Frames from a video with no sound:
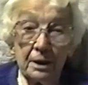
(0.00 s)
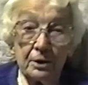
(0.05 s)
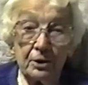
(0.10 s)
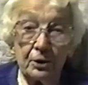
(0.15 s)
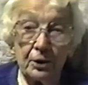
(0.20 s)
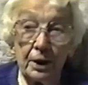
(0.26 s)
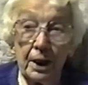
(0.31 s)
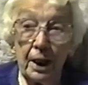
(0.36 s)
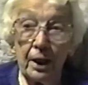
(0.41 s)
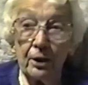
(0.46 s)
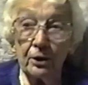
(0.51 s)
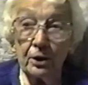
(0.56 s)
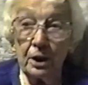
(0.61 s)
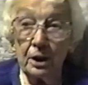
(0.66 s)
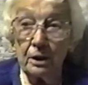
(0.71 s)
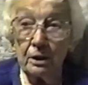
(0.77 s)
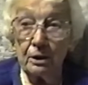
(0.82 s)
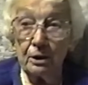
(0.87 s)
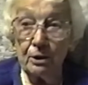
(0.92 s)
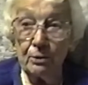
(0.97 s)
to
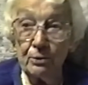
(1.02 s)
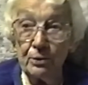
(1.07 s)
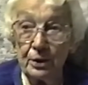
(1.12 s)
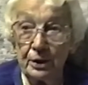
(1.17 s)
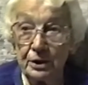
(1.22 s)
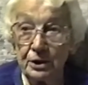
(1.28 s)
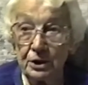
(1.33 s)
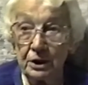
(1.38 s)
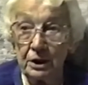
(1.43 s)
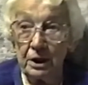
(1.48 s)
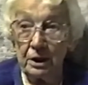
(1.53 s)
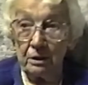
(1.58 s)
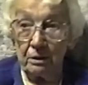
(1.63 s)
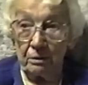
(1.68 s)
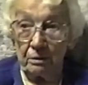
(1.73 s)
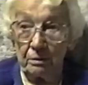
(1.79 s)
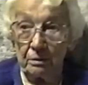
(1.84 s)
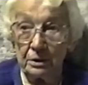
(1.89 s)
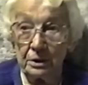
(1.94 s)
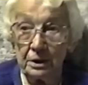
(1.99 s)
Cousin Luther's
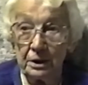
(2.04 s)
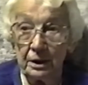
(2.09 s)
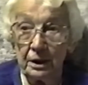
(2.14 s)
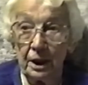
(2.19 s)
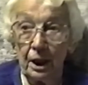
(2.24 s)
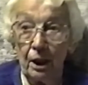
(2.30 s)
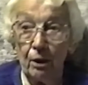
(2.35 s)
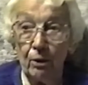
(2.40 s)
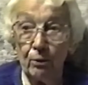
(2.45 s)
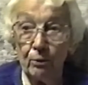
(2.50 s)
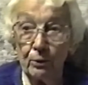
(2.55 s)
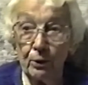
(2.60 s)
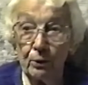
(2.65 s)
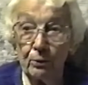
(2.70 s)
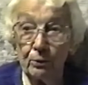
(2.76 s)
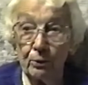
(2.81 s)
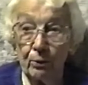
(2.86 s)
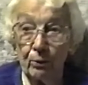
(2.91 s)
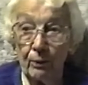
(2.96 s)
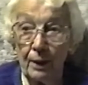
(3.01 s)
girls. They all
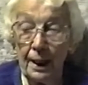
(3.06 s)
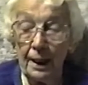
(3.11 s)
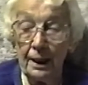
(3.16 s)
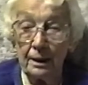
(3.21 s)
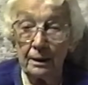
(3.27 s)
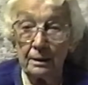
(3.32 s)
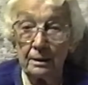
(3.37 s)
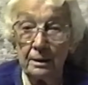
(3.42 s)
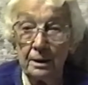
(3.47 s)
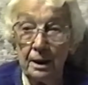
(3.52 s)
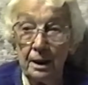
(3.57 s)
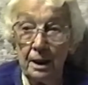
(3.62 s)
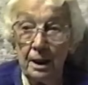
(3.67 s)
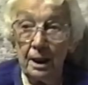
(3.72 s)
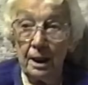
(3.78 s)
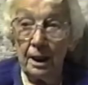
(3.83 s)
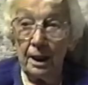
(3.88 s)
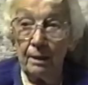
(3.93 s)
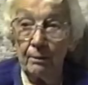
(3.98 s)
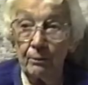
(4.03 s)
rode a wagon
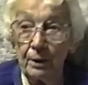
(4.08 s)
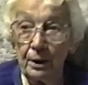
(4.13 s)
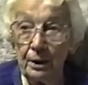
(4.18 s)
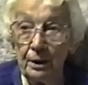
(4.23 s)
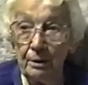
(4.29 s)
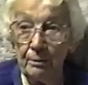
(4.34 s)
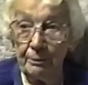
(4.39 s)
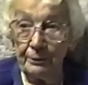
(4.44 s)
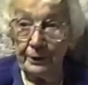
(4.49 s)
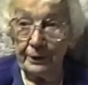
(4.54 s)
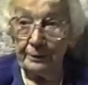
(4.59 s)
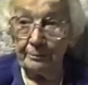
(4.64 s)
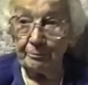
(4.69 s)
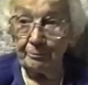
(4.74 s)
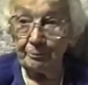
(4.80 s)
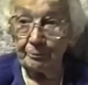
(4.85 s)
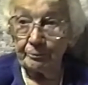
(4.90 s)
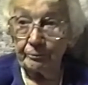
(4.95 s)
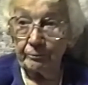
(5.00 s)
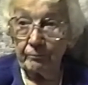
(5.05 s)
and went up the
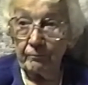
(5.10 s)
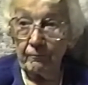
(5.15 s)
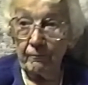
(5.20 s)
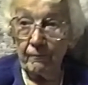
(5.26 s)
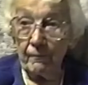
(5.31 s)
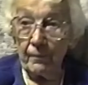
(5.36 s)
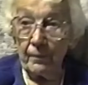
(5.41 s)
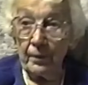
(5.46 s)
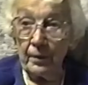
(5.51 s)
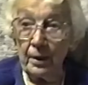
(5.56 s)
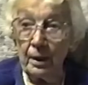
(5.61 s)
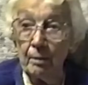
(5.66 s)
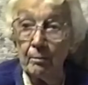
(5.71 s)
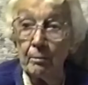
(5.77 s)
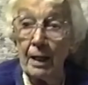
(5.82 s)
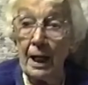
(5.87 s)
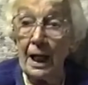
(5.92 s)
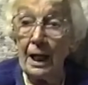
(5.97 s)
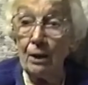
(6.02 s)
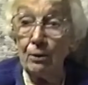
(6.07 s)

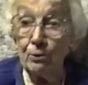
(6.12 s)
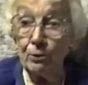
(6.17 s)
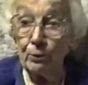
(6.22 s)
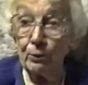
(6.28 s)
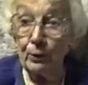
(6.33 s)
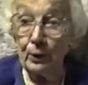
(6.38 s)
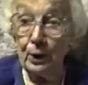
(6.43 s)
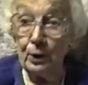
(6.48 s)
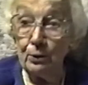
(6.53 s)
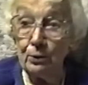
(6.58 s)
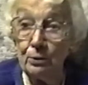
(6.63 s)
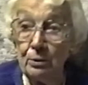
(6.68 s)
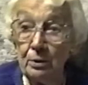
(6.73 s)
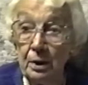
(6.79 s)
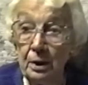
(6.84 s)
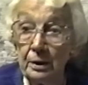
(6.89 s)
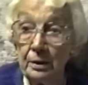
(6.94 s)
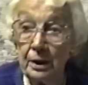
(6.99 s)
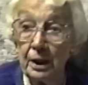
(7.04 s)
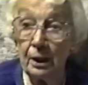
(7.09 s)
Bow
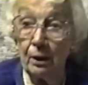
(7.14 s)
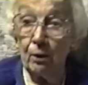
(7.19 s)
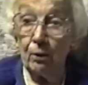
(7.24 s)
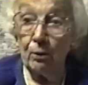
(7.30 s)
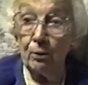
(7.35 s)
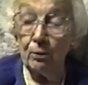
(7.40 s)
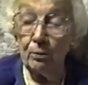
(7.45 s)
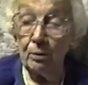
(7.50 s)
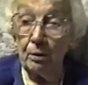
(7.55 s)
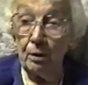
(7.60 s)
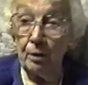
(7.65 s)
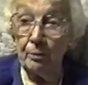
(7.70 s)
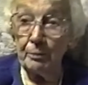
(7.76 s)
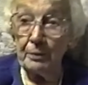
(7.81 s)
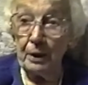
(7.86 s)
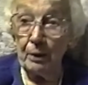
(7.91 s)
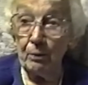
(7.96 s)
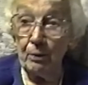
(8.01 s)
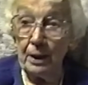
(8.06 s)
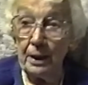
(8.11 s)
Road, up
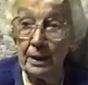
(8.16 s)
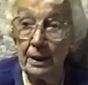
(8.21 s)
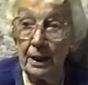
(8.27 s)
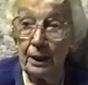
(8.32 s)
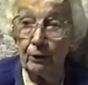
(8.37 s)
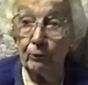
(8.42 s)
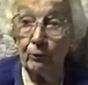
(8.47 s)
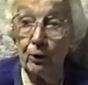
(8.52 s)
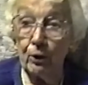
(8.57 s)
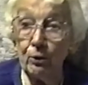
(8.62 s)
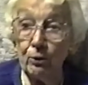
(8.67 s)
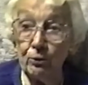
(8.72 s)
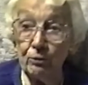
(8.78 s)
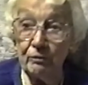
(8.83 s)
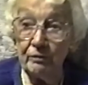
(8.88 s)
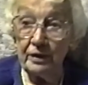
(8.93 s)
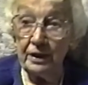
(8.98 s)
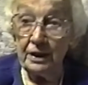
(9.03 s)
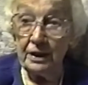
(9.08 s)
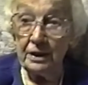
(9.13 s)
there where that
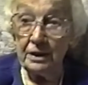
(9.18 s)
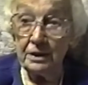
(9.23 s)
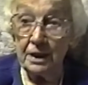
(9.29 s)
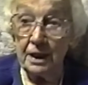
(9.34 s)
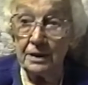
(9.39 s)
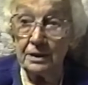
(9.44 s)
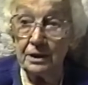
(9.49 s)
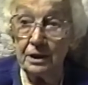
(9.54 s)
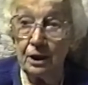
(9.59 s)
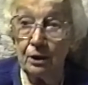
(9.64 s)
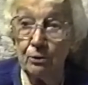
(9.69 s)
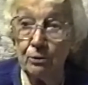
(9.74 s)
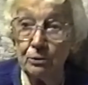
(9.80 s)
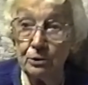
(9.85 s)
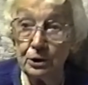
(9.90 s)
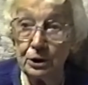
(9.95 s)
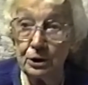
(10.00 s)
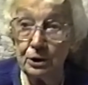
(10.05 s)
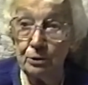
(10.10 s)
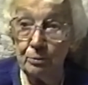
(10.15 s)
grove is. That's the
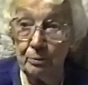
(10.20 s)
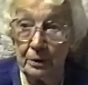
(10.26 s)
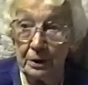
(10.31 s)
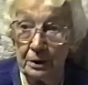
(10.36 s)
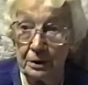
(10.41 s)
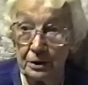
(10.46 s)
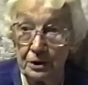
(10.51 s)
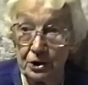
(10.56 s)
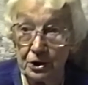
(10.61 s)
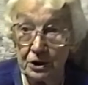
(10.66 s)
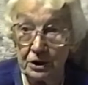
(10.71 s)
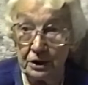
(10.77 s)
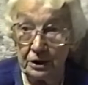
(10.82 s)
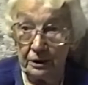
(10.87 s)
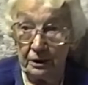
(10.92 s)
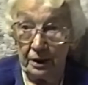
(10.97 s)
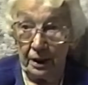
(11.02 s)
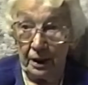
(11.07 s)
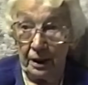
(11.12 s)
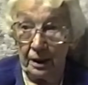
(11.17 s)
old school building
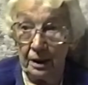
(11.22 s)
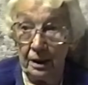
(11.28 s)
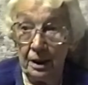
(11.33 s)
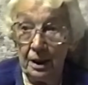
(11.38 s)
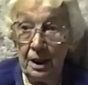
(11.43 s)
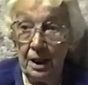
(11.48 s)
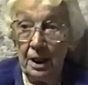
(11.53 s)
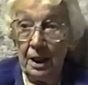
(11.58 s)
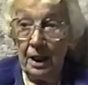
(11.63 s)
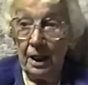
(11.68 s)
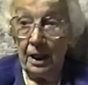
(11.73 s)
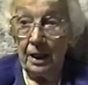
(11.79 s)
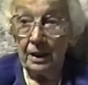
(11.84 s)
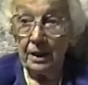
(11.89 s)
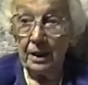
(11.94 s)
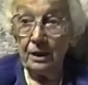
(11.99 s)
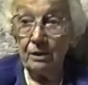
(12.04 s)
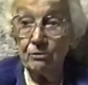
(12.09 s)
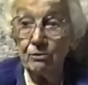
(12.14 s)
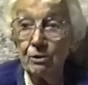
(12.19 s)
stood there. And
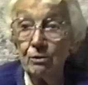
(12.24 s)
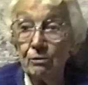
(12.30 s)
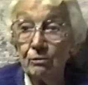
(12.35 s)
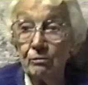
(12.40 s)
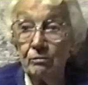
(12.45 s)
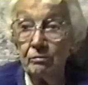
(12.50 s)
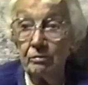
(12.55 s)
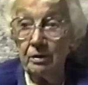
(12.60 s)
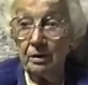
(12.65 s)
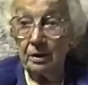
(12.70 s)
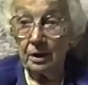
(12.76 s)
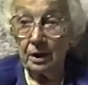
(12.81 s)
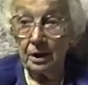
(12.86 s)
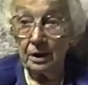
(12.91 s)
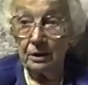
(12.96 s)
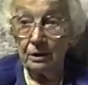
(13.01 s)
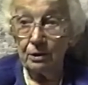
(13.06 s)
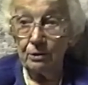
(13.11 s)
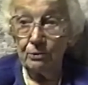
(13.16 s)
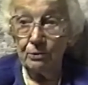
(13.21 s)
he drove
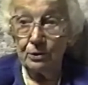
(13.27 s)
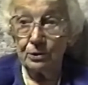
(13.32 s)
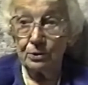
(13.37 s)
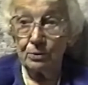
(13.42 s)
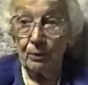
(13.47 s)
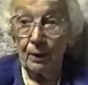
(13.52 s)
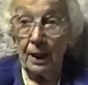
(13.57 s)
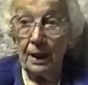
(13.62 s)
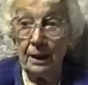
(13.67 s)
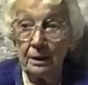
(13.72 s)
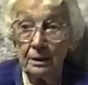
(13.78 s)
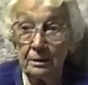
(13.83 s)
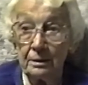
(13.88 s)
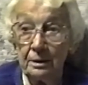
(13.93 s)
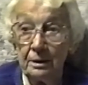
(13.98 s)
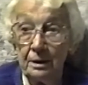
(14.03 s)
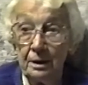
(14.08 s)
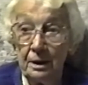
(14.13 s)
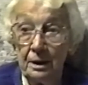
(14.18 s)
Cousin Luther's wagon,